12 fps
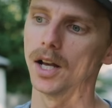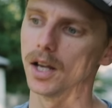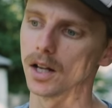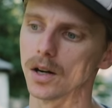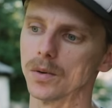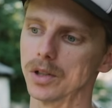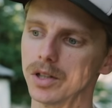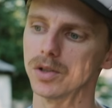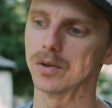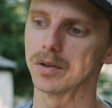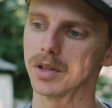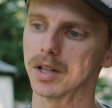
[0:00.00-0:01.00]
And I really
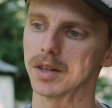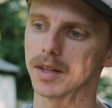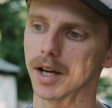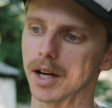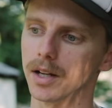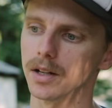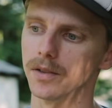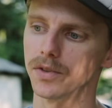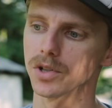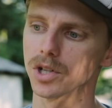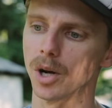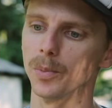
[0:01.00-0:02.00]
do think that if
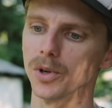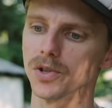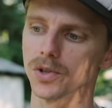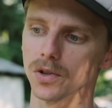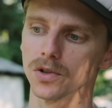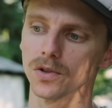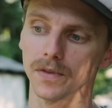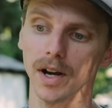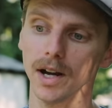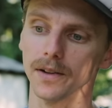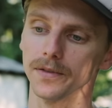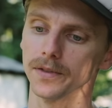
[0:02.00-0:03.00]
this company is going to
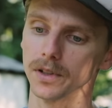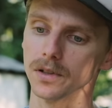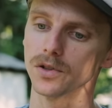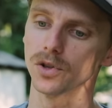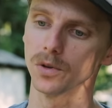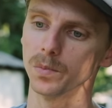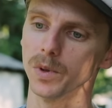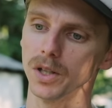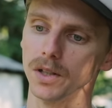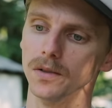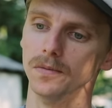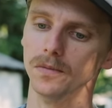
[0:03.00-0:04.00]
survive, it should be